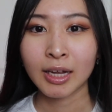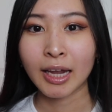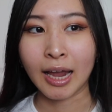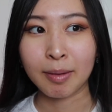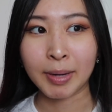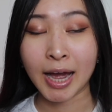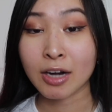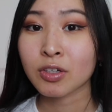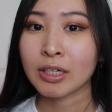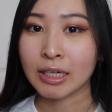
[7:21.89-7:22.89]
and may
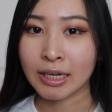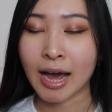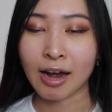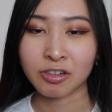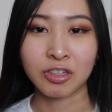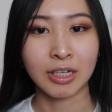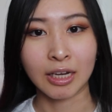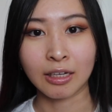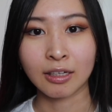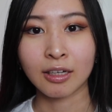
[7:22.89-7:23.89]
actually need action
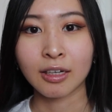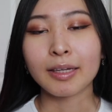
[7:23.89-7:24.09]
taken.